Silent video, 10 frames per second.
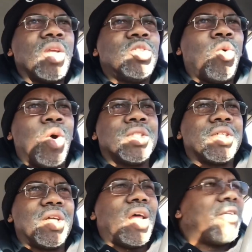It's a
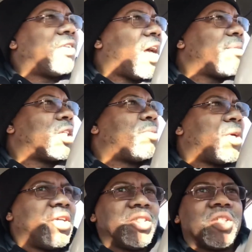once-in-a-lifetime
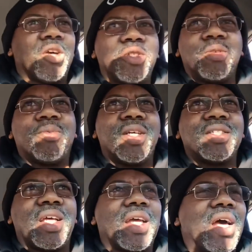experience to go someplace like